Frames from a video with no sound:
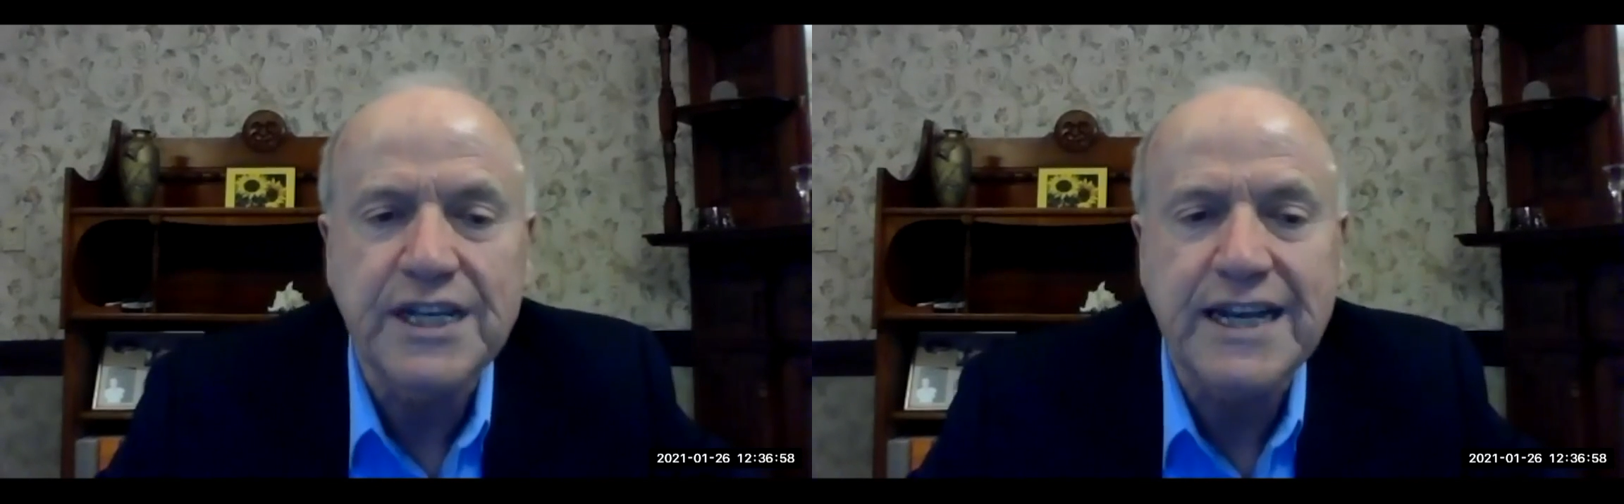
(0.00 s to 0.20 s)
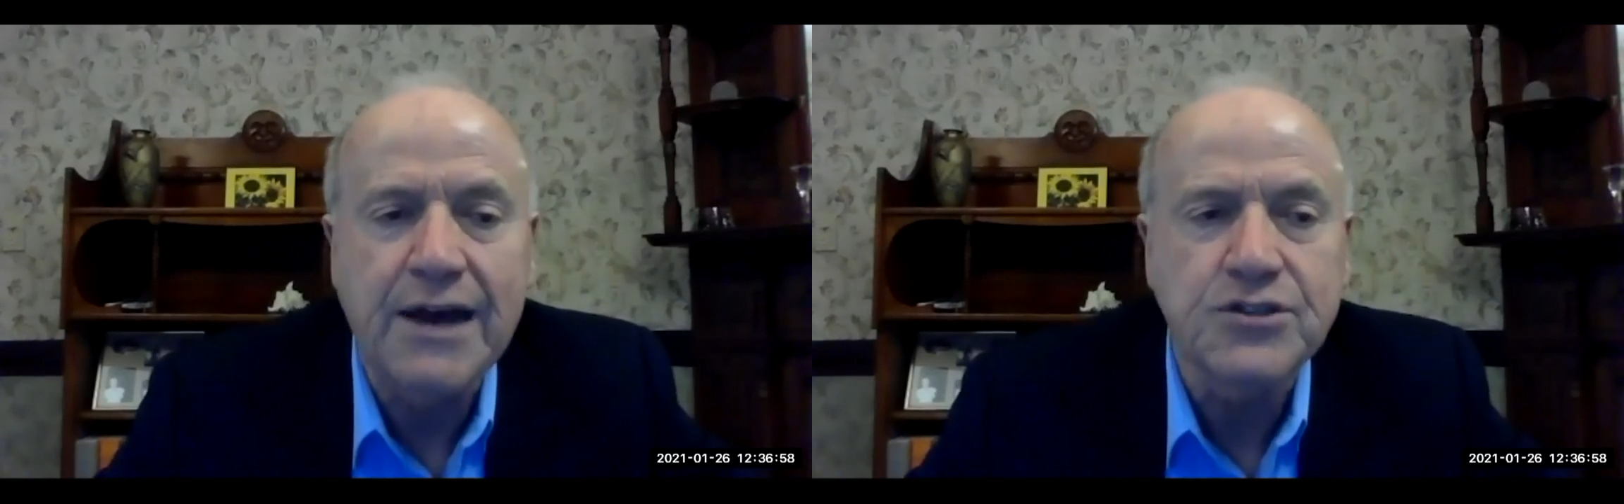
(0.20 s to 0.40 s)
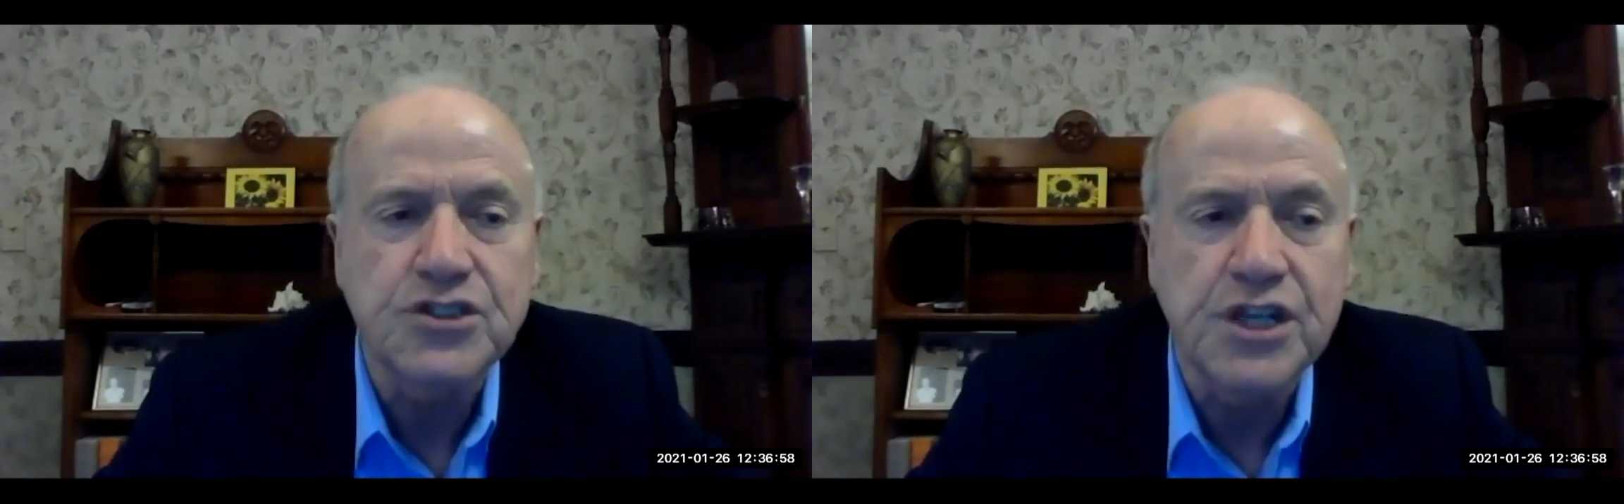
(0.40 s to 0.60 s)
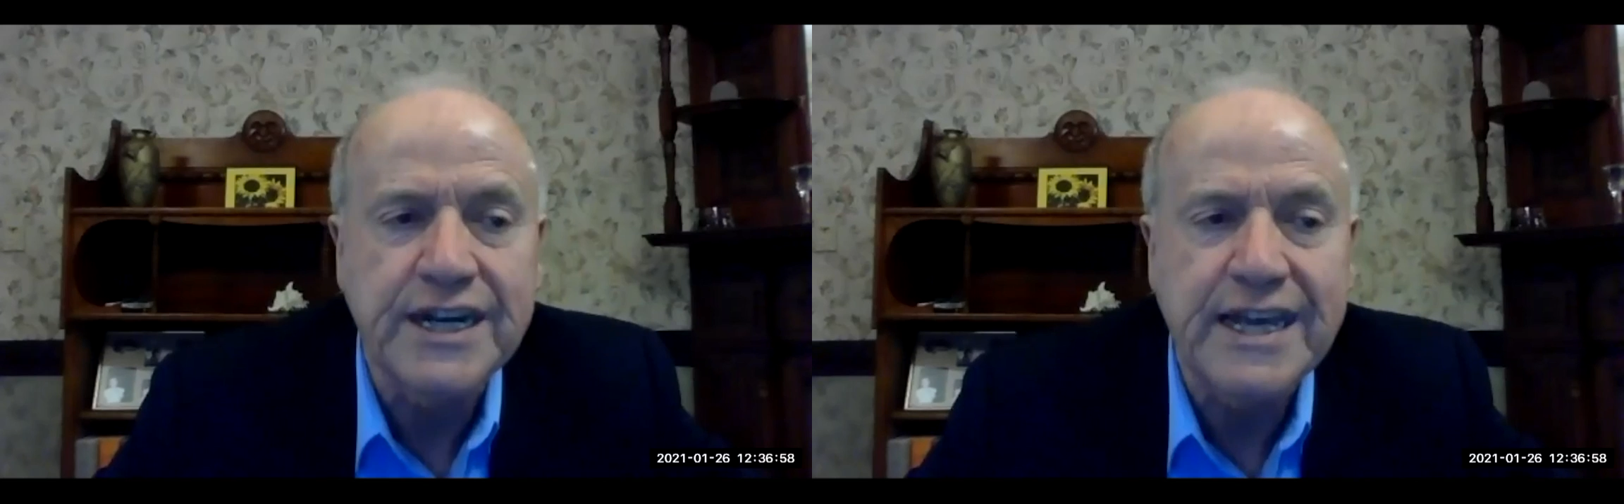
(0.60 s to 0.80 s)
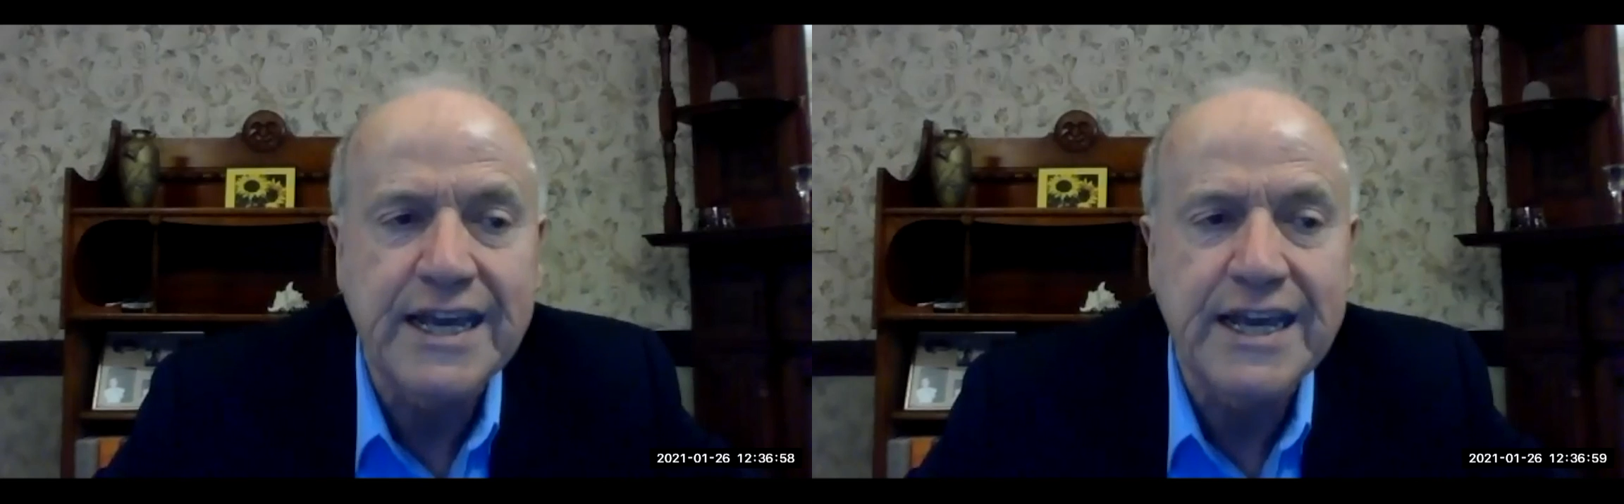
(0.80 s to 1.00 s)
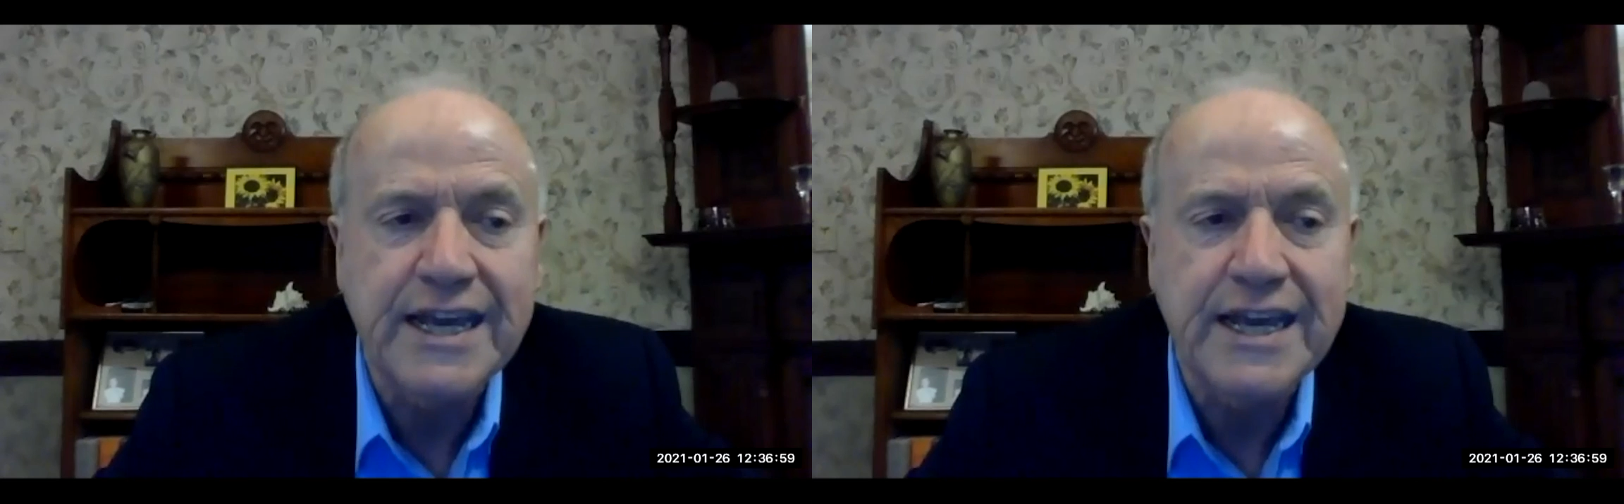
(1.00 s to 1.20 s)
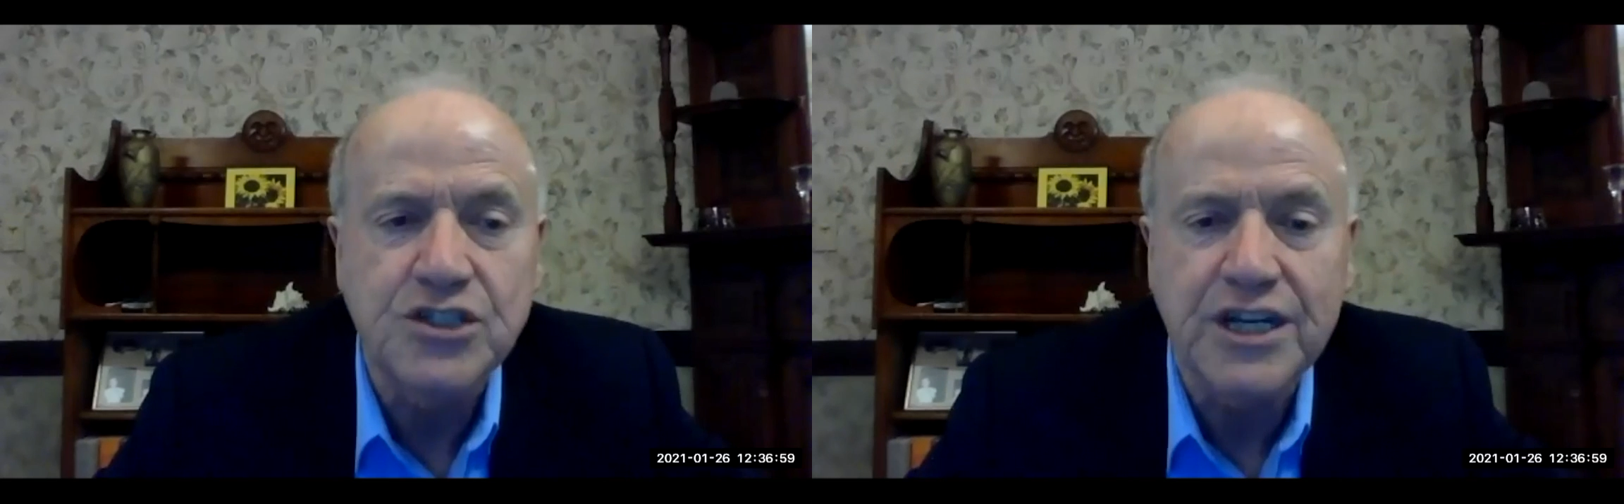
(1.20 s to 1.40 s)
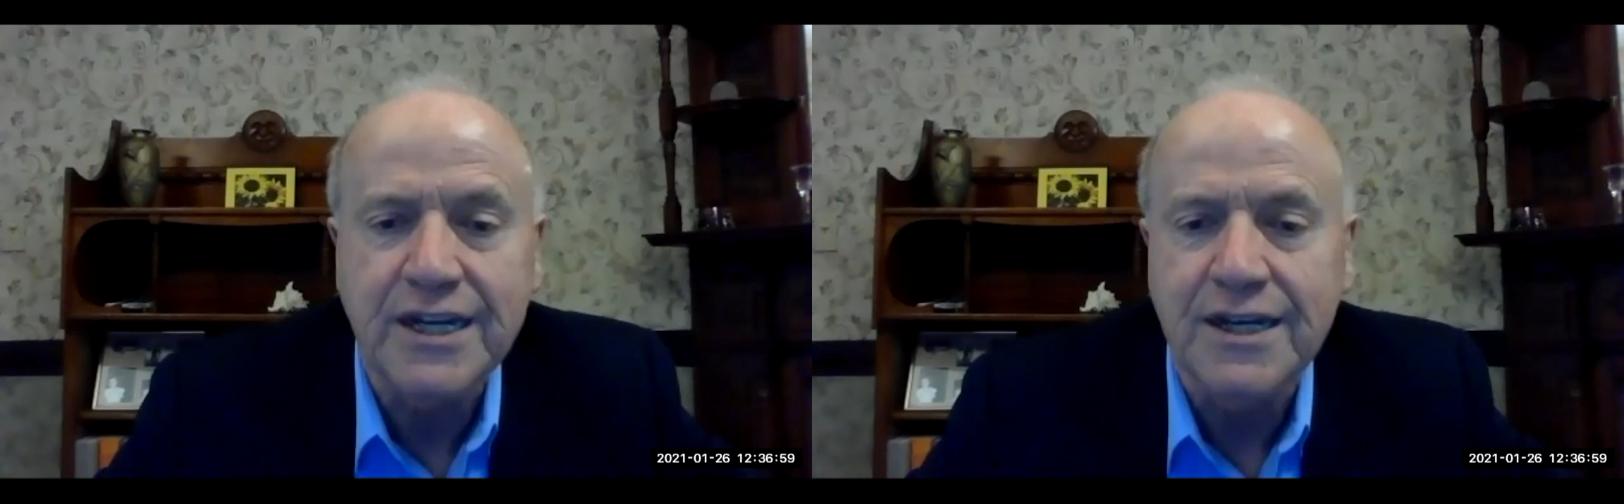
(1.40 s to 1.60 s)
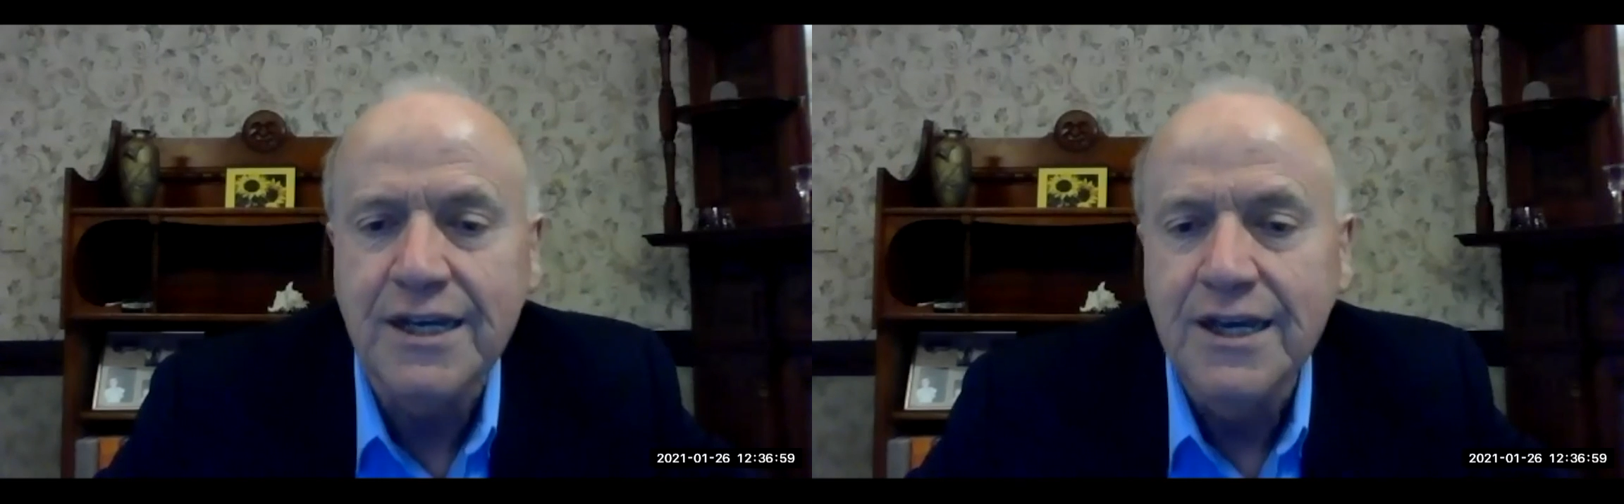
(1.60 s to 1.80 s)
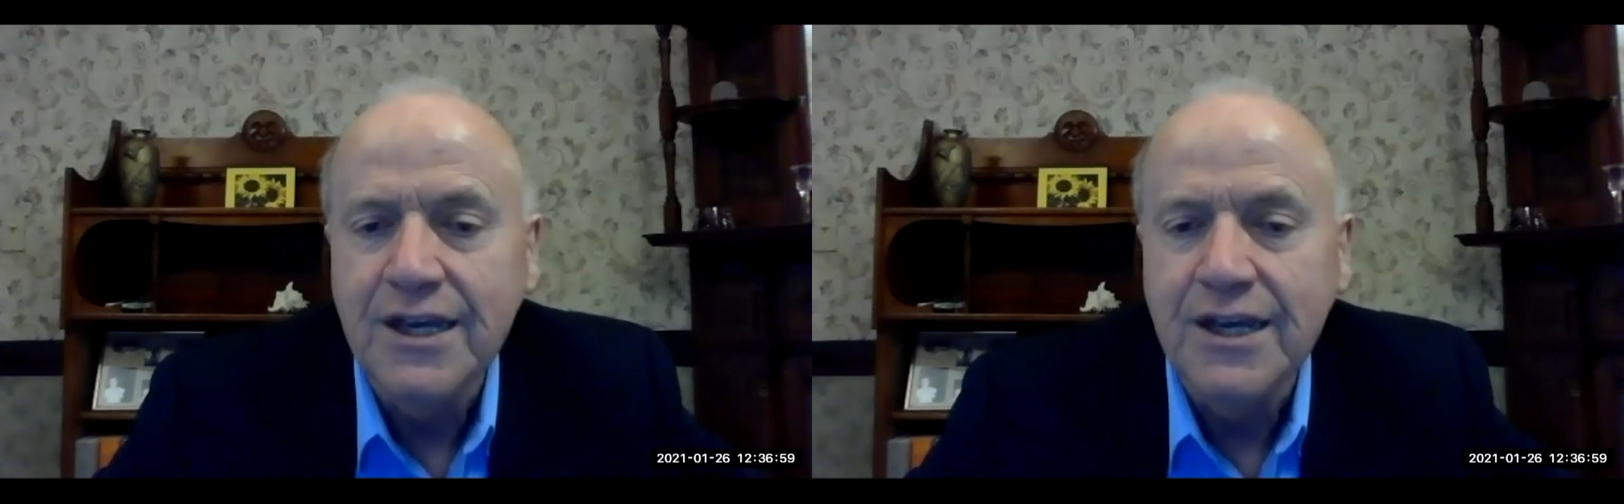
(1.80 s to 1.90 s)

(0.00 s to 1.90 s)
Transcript: the Council on Aging?